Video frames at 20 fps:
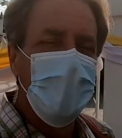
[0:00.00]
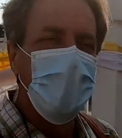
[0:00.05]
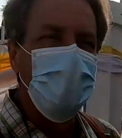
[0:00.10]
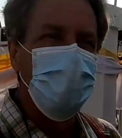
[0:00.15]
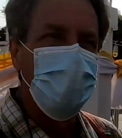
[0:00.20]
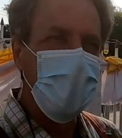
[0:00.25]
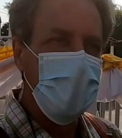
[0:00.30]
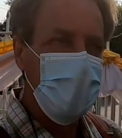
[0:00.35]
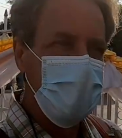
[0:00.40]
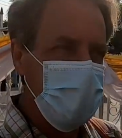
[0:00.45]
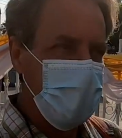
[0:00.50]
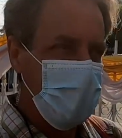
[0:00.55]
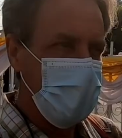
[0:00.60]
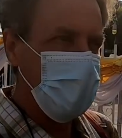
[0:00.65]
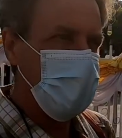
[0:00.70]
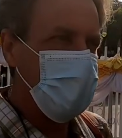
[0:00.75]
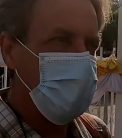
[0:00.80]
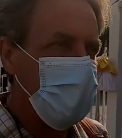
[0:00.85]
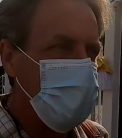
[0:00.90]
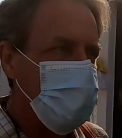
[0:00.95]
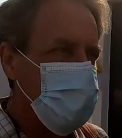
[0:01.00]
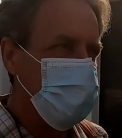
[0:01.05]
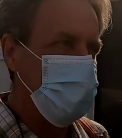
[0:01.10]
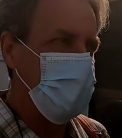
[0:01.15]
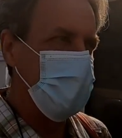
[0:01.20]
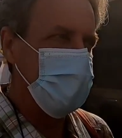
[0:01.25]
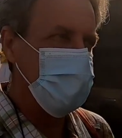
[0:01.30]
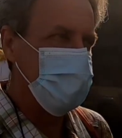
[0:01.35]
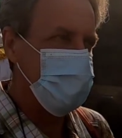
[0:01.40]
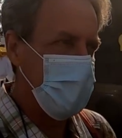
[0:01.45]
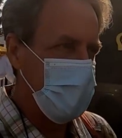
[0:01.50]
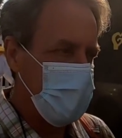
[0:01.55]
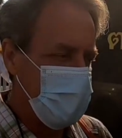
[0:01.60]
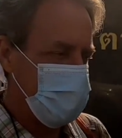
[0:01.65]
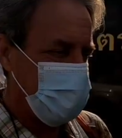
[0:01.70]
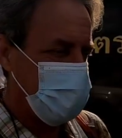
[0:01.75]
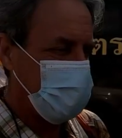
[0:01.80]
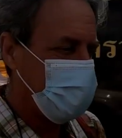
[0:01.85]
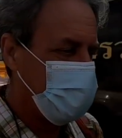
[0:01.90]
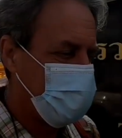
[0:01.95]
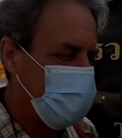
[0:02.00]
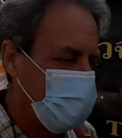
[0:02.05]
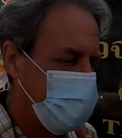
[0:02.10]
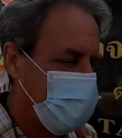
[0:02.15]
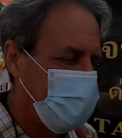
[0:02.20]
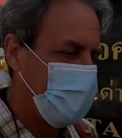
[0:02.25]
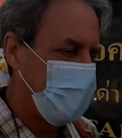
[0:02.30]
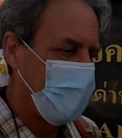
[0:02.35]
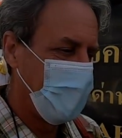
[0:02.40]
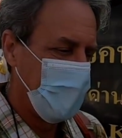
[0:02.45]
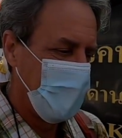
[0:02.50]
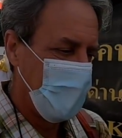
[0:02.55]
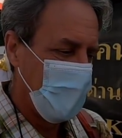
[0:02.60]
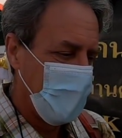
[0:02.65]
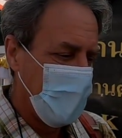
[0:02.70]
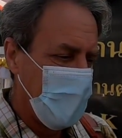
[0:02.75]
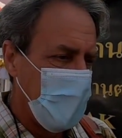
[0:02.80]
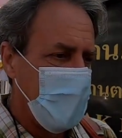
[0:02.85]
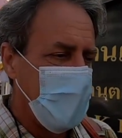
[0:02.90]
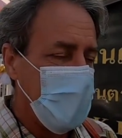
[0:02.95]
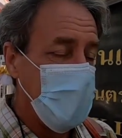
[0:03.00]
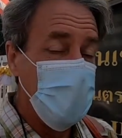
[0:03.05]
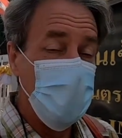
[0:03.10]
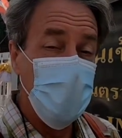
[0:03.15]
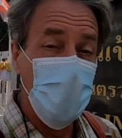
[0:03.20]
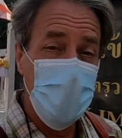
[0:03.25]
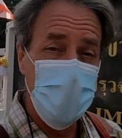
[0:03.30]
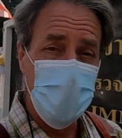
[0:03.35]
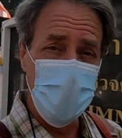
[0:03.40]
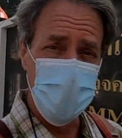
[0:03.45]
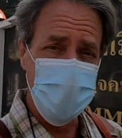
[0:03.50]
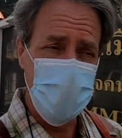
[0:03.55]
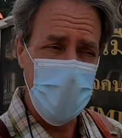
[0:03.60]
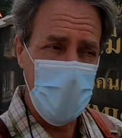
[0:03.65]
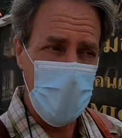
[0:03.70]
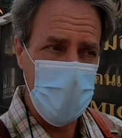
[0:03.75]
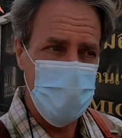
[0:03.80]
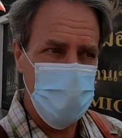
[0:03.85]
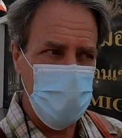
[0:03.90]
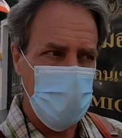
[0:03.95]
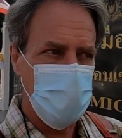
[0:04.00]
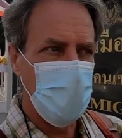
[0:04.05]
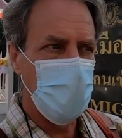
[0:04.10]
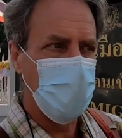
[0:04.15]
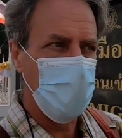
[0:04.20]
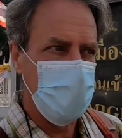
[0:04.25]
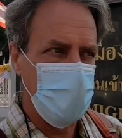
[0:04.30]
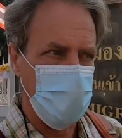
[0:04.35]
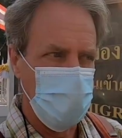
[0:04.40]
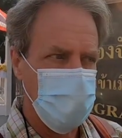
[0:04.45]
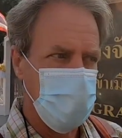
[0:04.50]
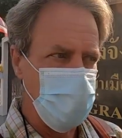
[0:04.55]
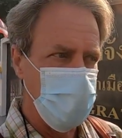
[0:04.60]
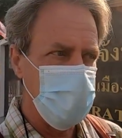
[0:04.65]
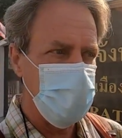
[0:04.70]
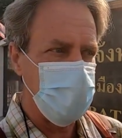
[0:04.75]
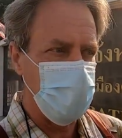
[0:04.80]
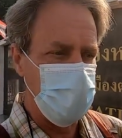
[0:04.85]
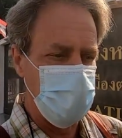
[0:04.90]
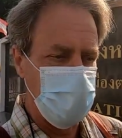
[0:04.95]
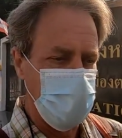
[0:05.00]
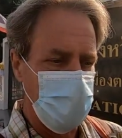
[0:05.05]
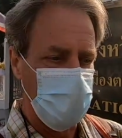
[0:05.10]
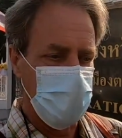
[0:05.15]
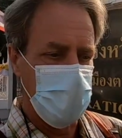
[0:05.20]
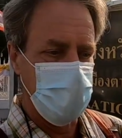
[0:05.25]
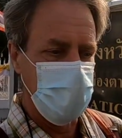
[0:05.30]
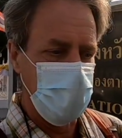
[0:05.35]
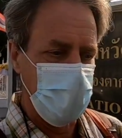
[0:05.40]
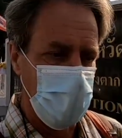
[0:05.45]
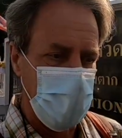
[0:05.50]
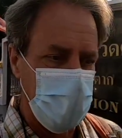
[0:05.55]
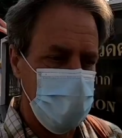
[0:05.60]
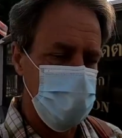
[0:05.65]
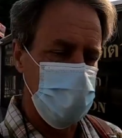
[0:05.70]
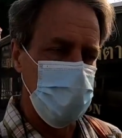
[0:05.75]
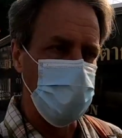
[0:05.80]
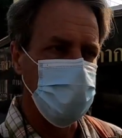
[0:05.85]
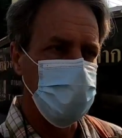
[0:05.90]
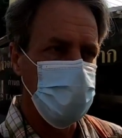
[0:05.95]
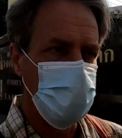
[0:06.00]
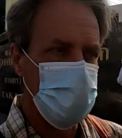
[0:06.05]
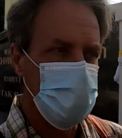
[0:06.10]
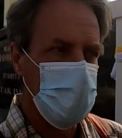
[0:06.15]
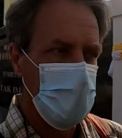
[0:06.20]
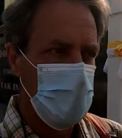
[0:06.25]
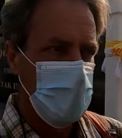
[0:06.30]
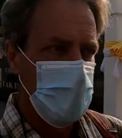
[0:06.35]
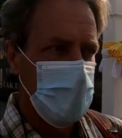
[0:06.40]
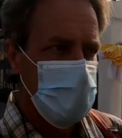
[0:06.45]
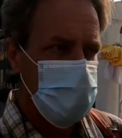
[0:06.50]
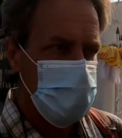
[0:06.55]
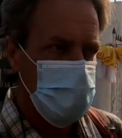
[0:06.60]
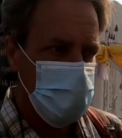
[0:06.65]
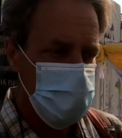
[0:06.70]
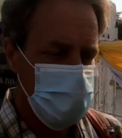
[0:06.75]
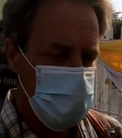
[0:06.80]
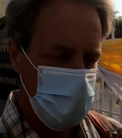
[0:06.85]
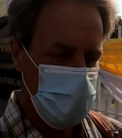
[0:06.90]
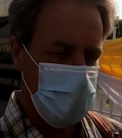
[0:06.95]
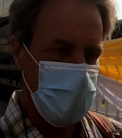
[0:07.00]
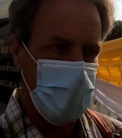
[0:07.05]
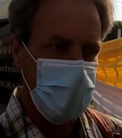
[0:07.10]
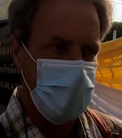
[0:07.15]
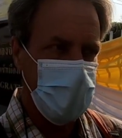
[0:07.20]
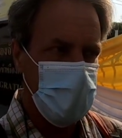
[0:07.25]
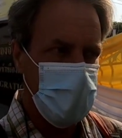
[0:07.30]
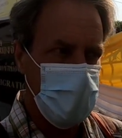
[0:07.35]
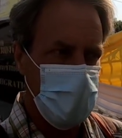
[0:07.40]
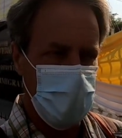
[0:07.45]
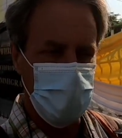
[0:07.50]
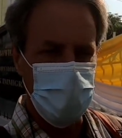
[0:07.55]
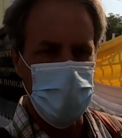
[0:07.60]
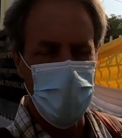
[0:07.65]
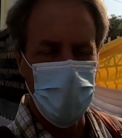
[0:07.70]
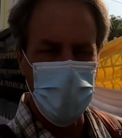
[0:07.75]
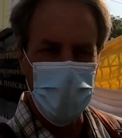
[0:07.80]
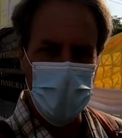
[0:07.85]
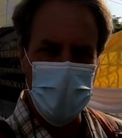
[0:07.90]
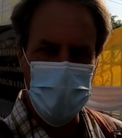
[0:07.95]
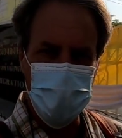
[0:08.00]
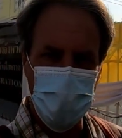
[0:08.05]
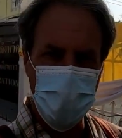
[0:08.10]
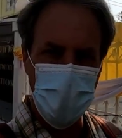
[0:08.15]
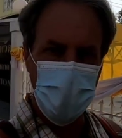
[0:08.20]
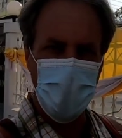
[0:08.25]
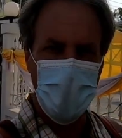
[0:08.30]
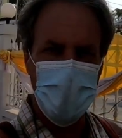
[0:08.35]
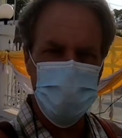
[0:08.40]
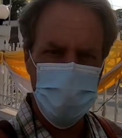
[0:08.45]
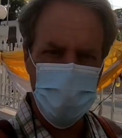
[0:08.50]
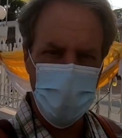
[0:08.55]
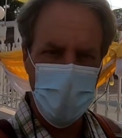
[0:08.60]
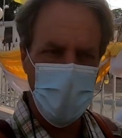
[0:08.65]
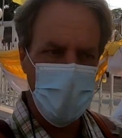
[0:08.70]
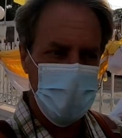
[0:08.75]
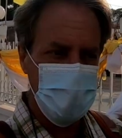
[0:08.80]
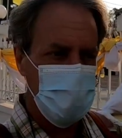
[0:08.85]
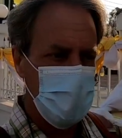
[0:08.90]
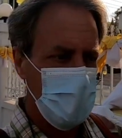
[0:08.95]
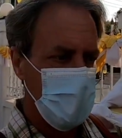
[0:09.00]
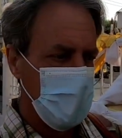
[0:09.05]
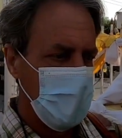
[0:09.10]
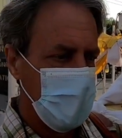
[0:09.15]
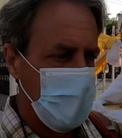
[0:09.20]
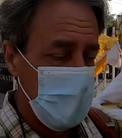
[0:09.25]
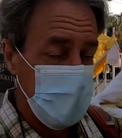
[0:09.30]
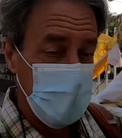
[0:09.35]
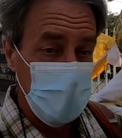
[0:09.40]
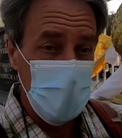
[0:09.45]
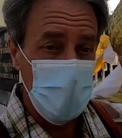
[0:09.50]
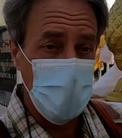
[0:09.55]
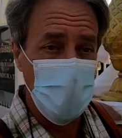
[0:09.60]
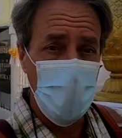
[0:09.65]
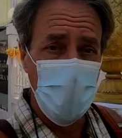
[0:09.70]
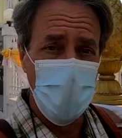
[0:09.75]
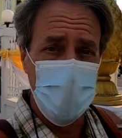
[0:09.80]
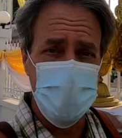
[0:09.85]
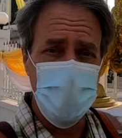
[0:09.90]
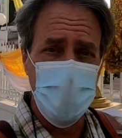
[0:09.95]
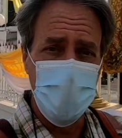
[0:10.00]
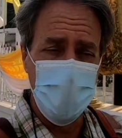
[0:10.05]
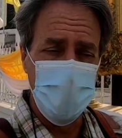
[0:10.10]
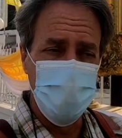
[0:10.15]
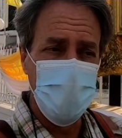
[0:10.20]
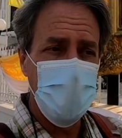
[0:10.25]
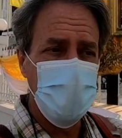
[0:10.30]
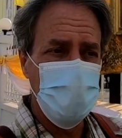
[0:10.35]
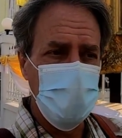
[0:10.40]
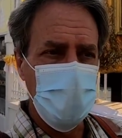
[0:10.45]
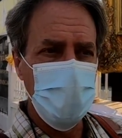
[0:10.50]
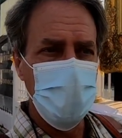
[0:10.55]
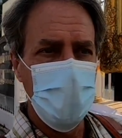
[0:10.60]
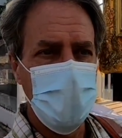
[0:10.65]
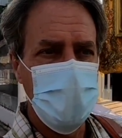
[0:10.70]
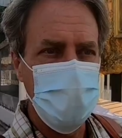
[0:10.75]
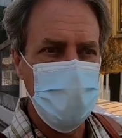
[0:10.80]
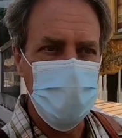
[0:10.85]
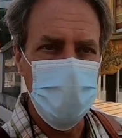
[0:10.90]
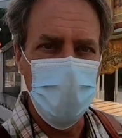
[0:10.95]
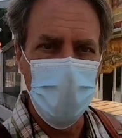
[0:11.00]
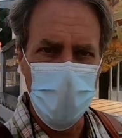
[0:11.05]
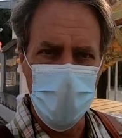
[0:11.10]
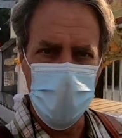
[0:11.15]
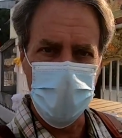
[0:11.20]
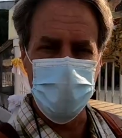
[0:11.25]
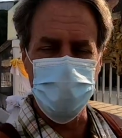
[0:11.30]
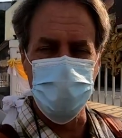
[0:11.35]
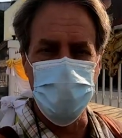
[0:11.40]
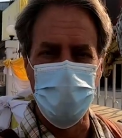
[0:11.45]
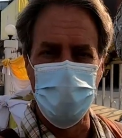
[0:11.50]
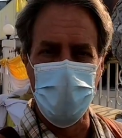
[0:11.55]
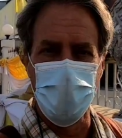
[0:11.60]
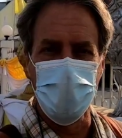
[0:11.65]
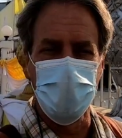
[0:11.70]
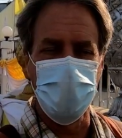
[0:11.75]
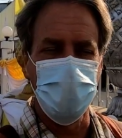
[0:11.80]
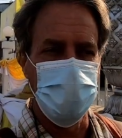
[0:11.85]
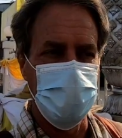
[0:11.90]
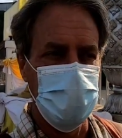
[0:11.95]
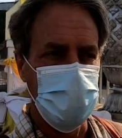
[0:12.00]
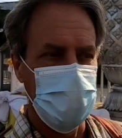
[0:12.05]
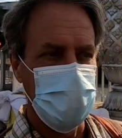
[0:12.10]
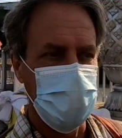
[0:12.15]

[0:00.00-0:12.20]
A funny thing occurred to me is that in normal times, you know what you're doing when you go to immigration. So it's sort of like, you know, going into a restaurant. You know what's on the menu and you order something.